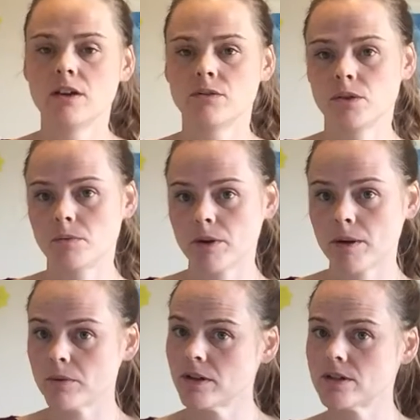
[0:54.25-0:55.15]
for your
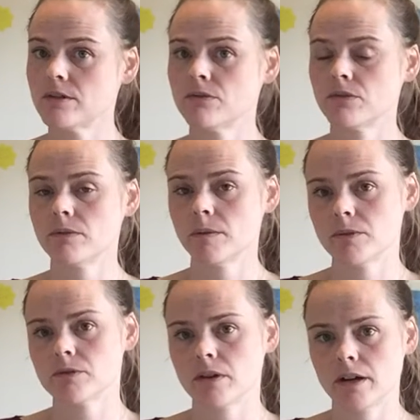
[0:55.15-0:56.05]
preparation for
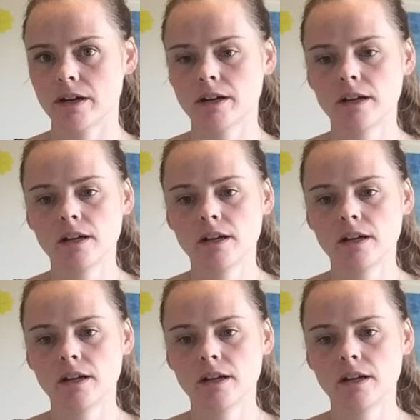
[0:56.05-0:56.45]
repertoire.